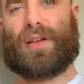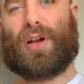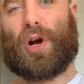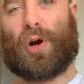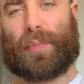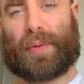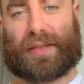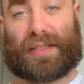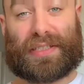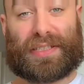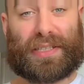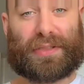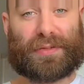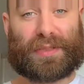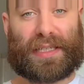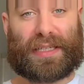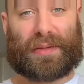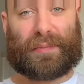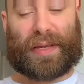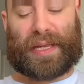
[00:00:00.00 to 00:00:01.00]
hoping that she
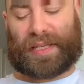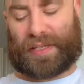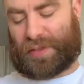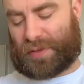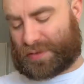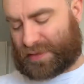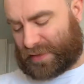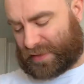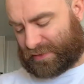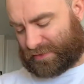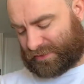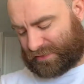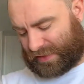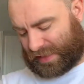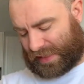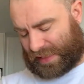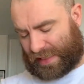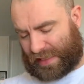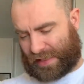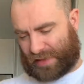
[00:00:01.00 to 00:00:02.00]
was going to make use of
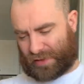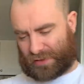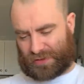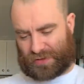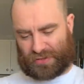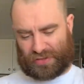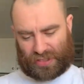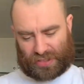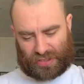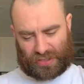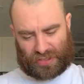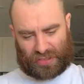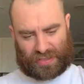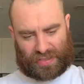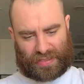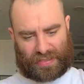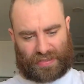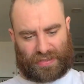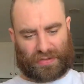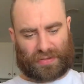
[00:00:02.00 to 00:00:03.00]
those
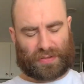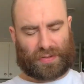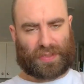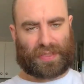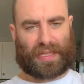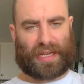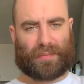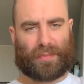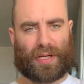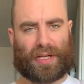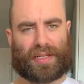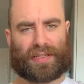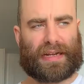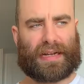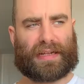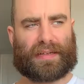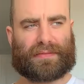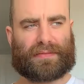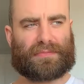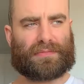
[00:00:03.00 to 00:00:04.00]
structures to climb on.
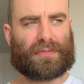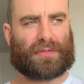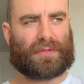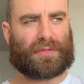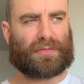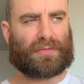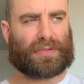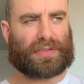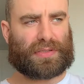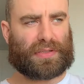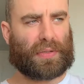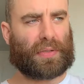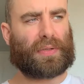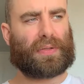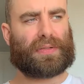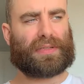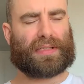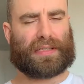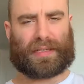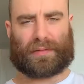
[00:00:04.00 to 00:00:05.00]
I was
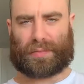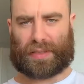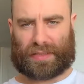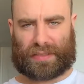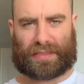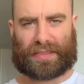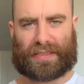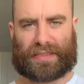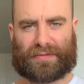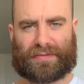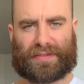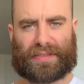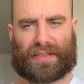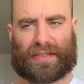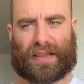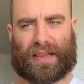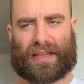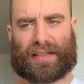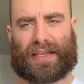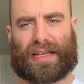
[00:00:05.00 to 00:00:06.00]
told and believed
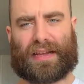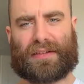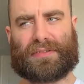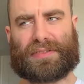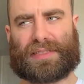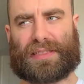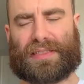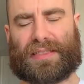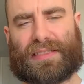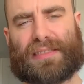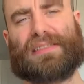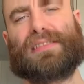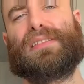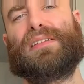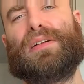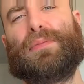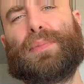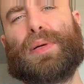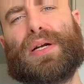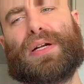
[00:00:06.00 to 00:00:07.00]
that that was a
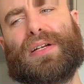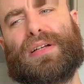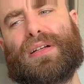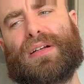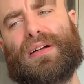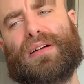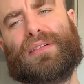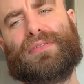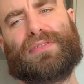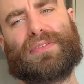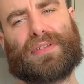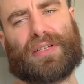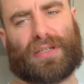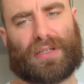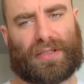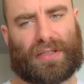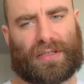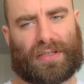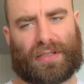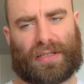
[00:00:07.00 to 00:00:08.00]
necessary part of
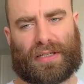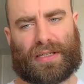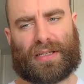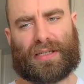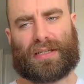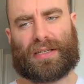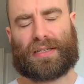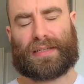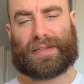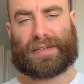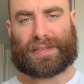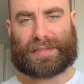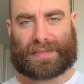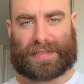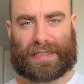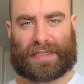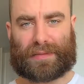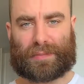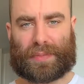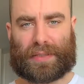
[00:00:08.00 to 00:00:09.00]
her
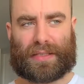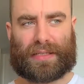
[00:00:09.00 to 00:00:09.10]
setup,